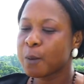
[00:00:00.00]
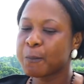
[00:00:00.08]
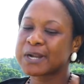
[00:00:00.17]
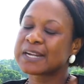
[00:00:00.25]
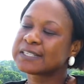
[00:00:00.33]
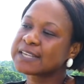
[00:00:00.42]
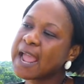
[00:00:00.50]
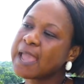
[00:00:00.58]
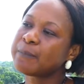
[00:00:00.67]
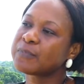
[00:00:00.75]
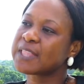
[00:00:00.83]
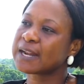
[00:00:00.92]
but the
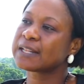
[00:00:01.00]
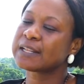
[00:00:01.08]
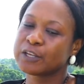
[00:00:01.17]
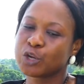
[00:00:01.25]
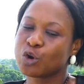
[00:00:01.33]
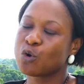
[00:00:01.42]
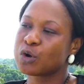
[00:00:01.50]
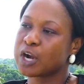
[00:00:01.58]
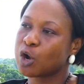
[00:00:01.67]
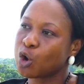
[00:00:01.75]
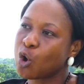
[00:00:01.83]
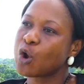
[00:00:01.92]
time that the
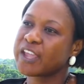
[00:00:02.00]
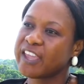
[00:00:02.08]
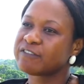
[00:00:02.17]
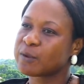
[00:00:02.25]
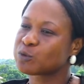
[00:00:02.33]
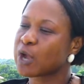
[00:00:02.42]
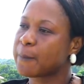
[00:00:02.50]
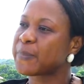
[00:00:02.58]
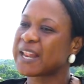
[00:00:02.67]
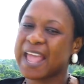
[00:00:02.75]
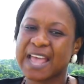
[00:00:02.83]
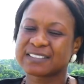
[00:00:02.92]
law gave them to
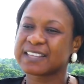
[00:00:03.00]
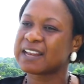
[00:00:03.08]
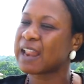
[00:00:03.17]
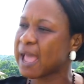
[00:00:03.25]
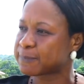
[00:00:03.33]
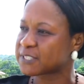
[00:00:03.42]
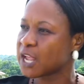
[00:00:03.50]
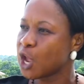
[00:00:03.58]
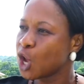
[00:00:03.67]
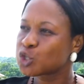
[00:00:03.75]
appeal has elapsed.